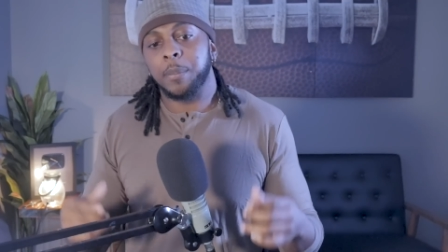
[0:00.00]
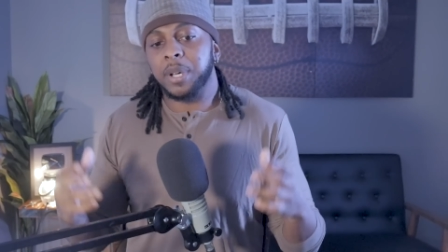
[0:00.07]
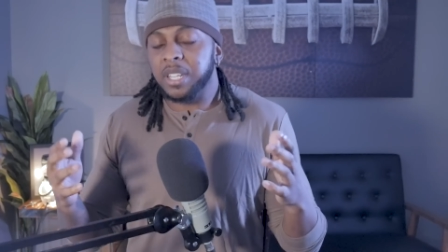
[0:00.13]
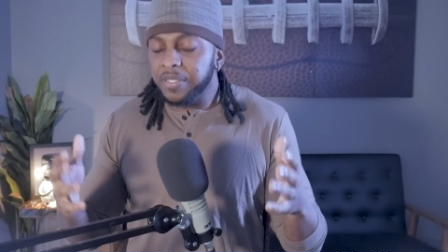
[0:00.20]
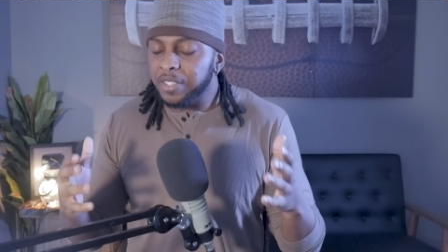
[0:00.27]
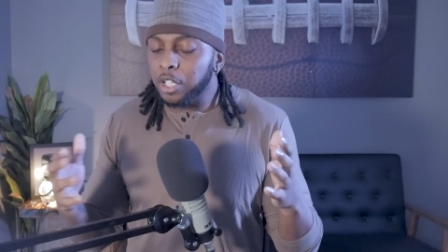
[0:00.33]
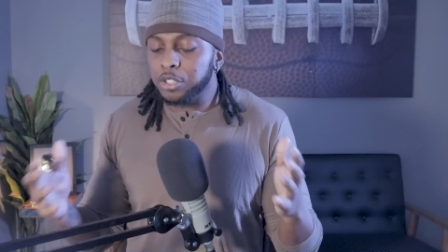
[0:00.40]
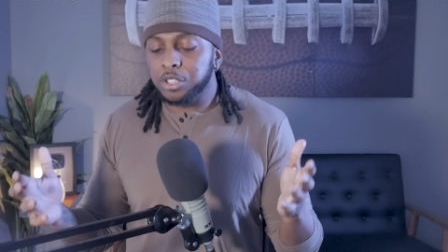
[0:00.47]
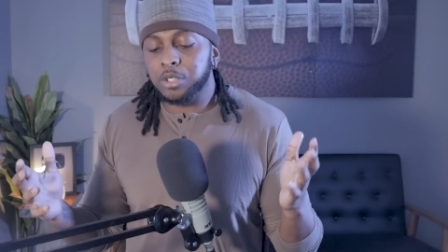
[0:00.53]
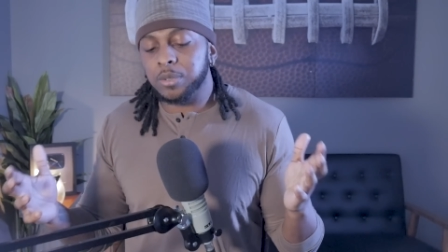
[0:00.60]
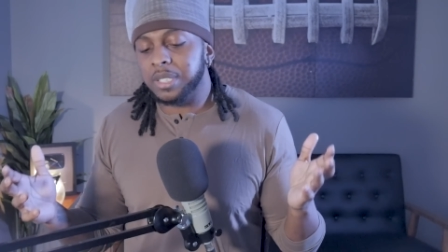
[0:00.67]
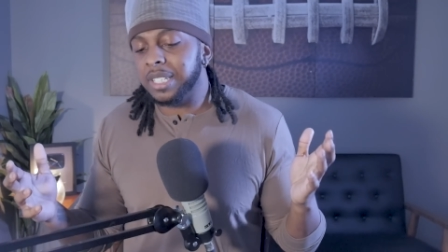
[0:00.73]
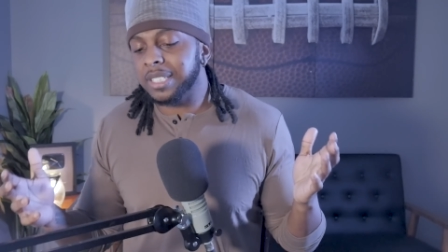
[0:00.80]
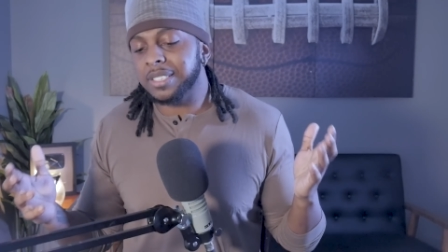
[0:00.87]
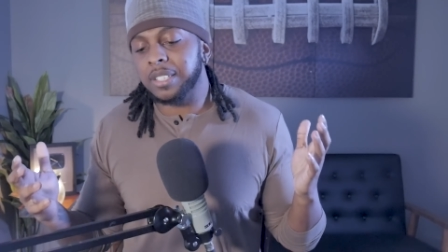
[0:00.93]
But if those
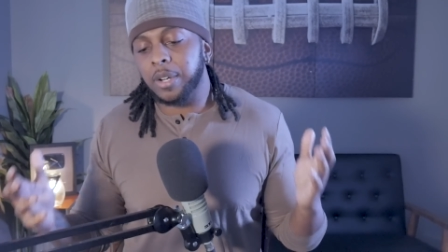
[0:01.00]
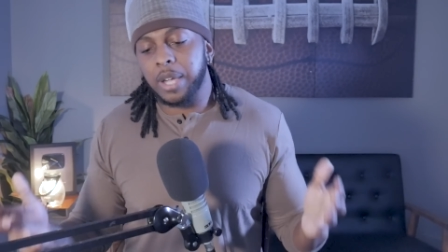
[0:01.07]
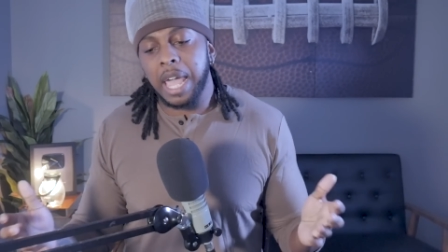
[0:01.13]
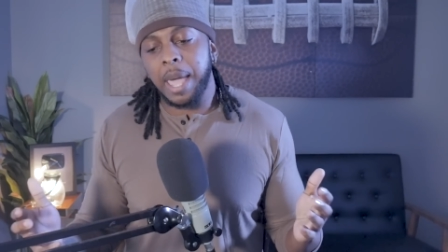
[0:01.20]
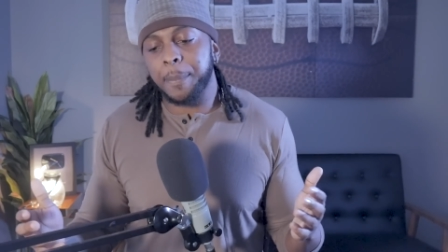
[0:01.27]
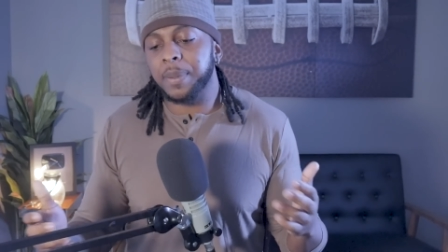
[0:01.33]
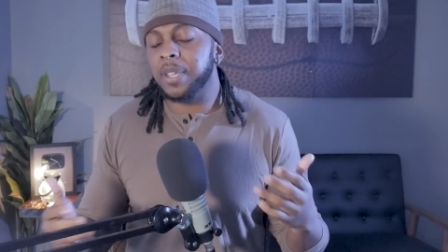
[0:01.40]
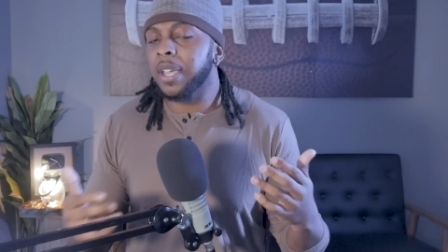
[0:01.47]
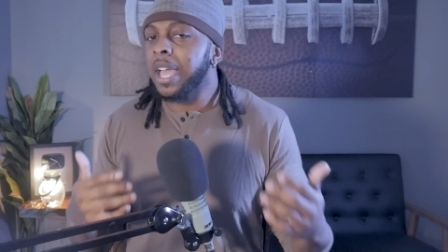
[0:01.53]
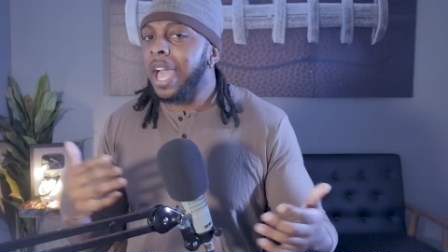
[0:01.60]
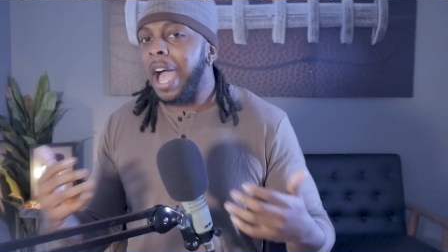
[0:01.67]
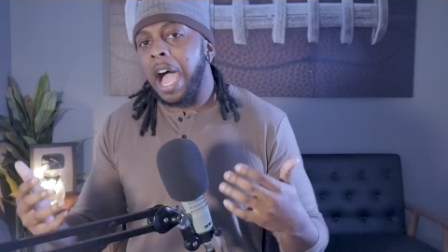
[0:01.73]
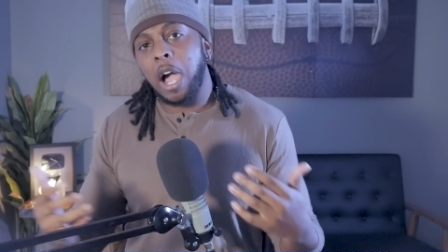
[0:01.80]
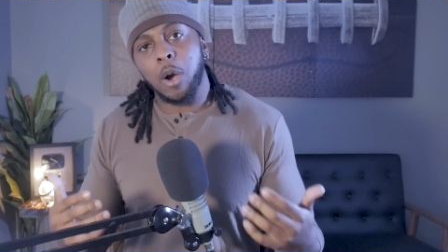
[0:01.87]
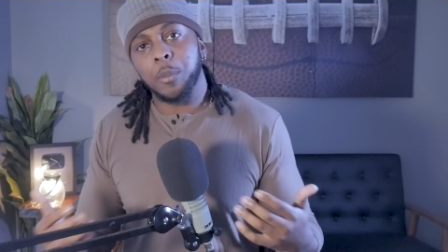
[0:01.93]
two things don't happen,
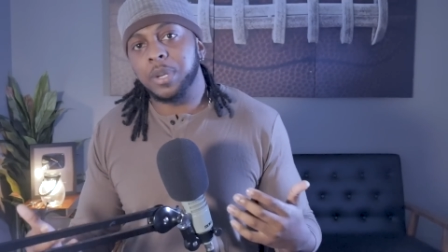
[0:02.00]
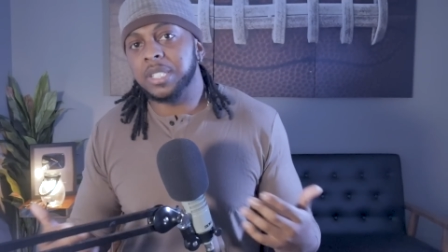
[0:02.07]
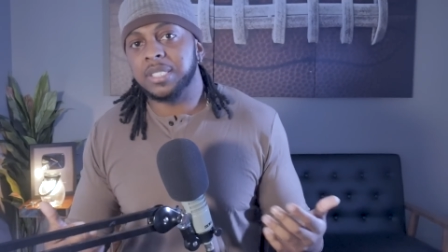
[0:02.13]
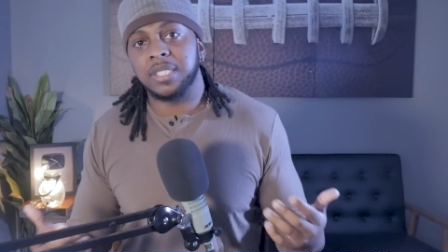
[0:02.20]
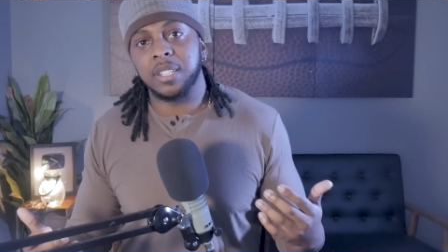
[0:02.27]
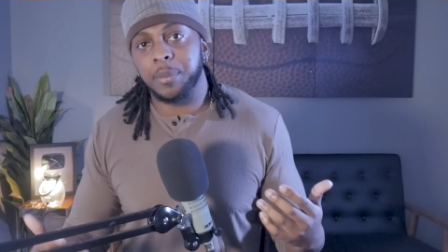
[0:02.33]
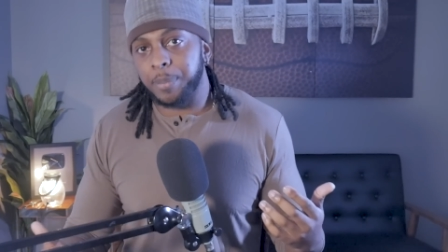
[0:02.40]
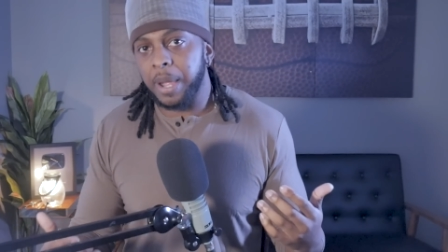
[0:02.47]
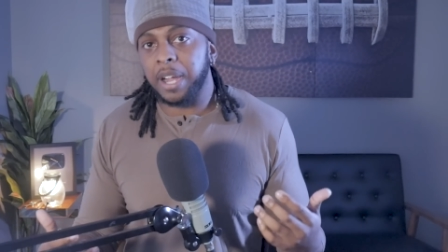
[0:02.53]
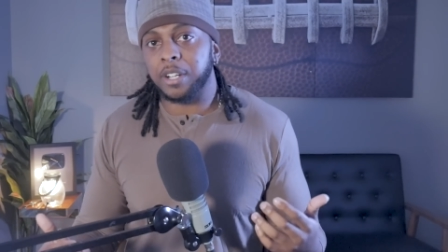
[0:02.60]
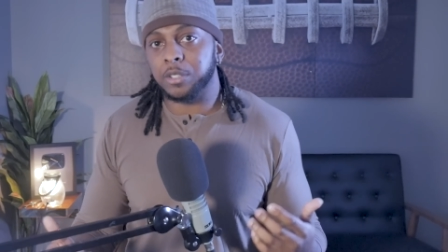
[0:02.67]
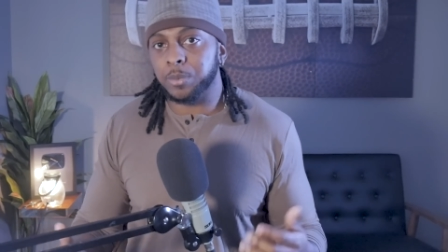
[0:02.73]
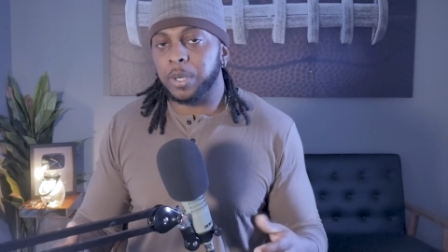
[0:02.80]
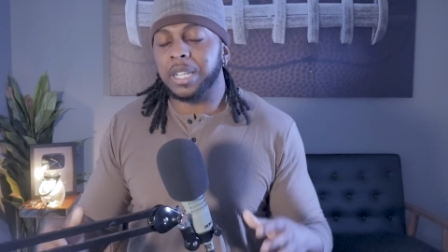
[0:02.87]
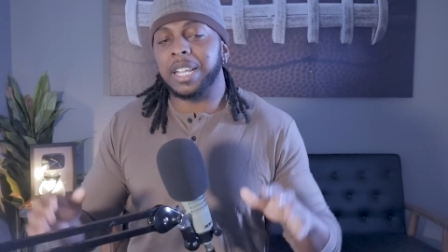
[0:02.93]
I don't really see the
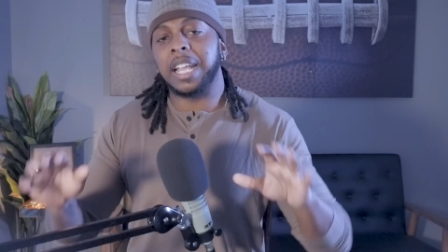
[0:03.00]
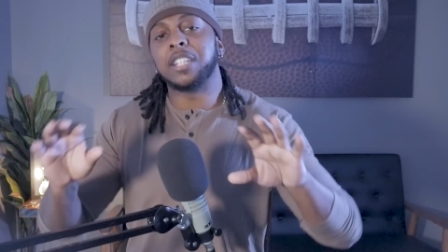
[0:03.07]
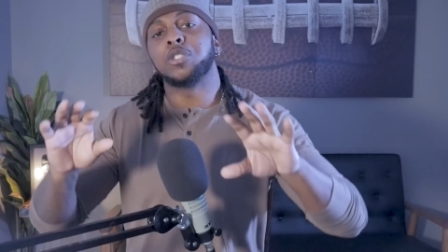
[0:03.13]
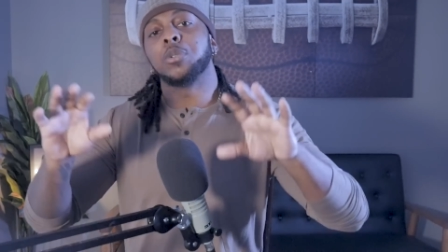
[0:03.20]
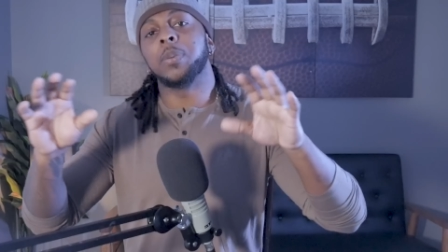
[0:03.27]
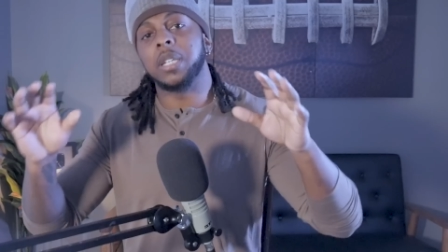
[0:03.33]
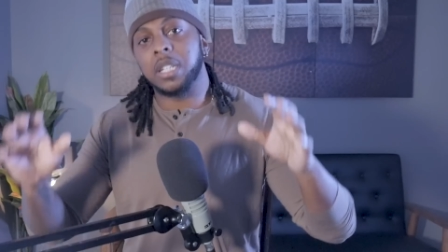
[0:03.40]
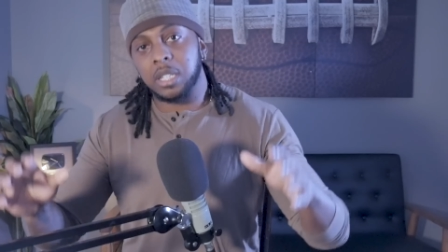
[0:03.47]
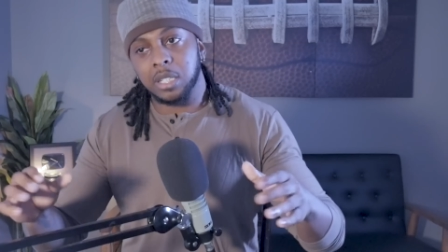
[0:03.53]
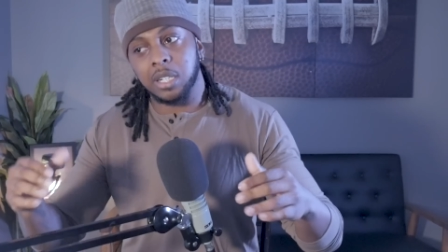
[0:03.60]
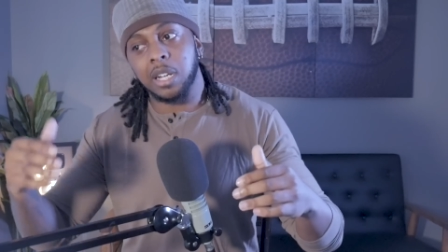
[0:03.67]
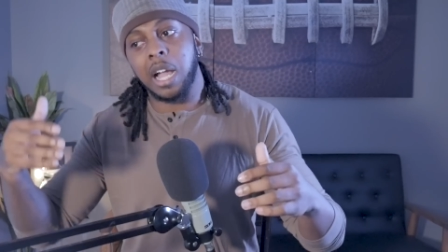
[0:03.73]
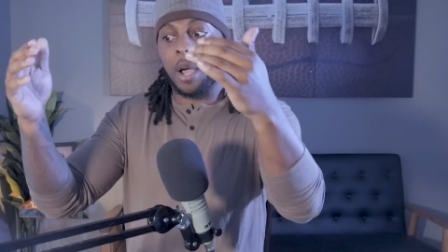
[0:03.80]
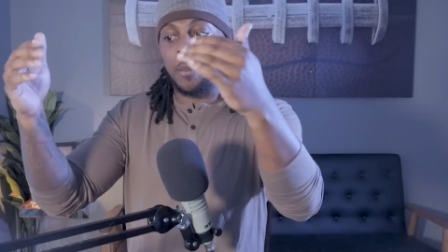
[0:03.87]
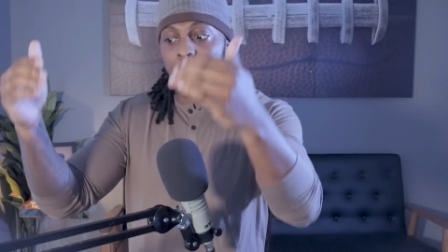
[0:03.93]
Packers winning. And to be
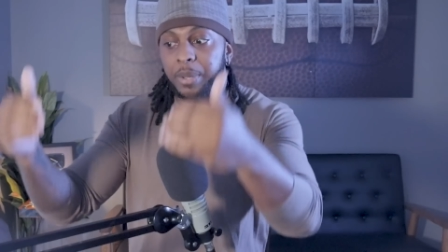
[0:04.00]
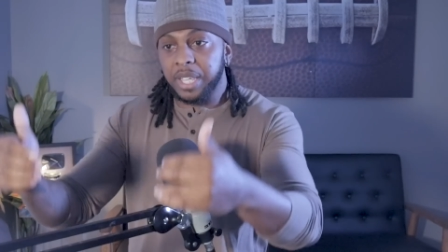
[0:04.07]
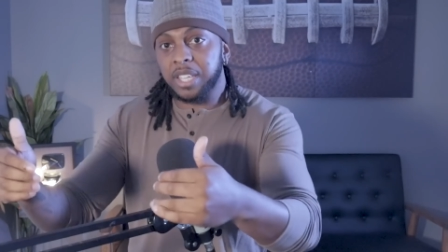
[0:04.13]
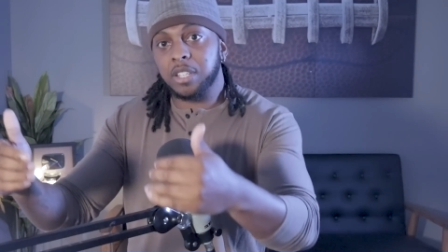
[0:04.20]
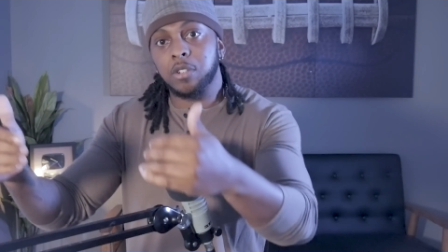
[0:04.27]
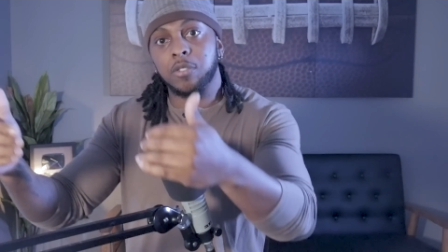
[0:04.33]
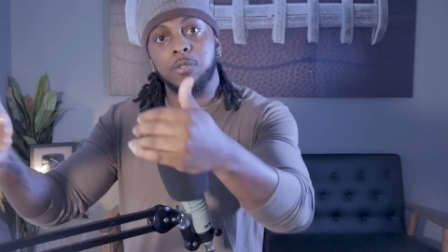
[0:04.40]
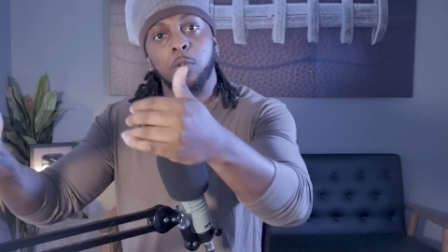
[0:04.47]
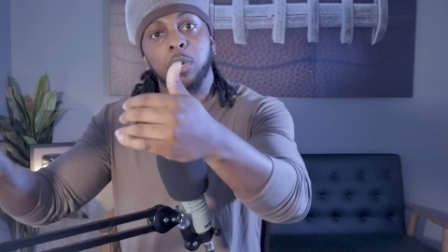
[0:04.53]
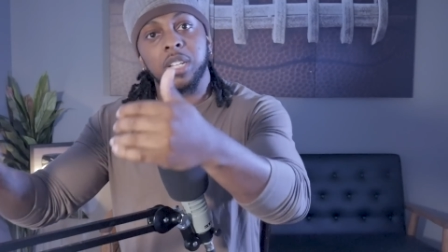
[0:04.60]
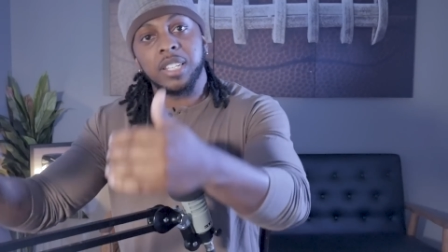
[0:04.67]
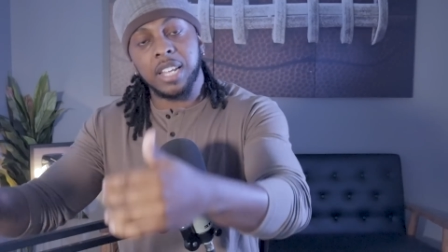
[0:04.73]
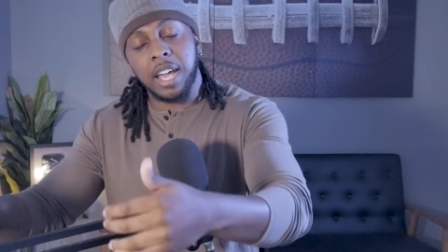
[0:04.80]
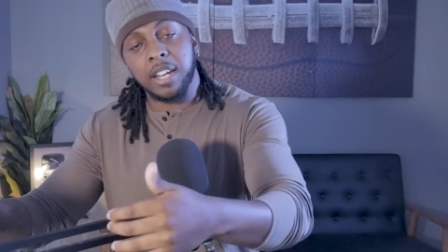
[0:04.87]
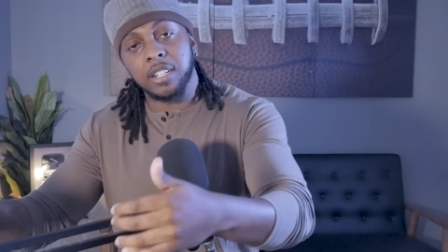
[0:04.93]
clear, I'm picking the
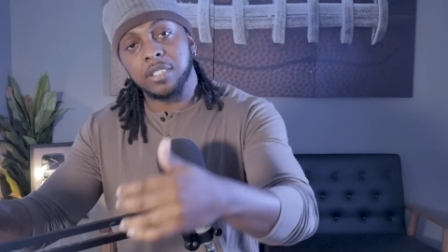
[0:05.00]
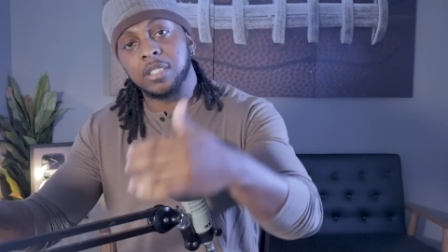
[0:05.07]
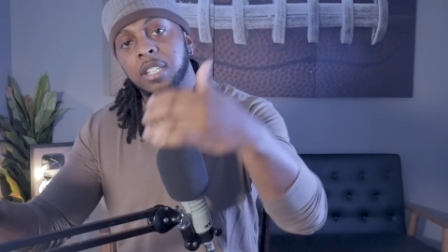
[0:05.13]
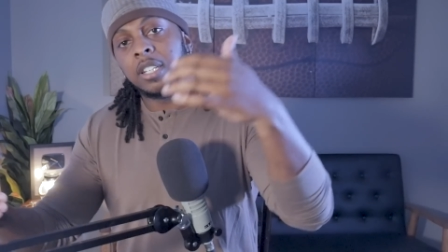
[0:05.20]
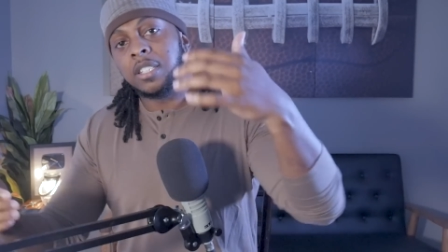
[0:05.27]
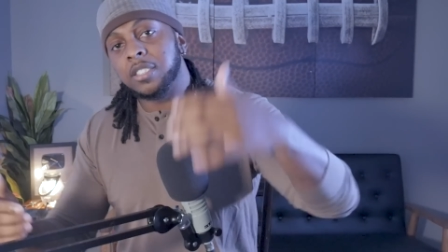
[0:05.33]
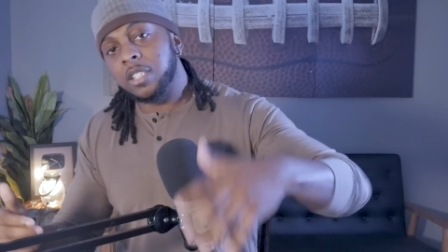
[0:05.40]
49ers.